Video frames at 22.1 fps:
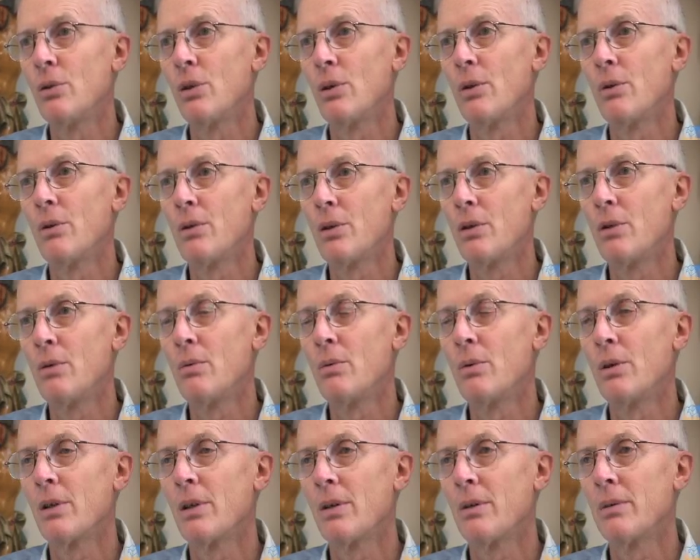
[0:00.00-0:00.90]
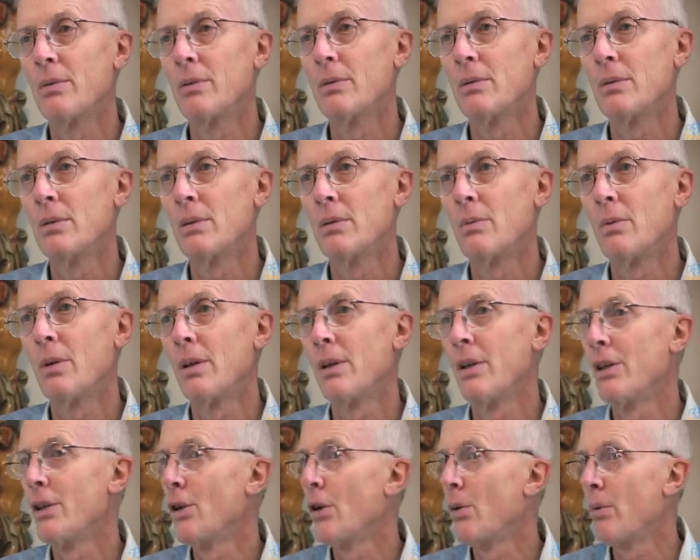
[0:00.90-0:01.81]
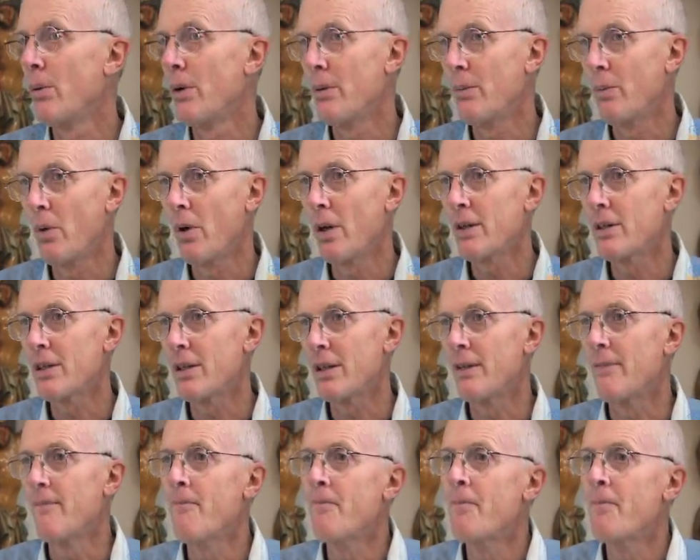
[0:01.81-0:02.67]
though you were the one that no one wanted."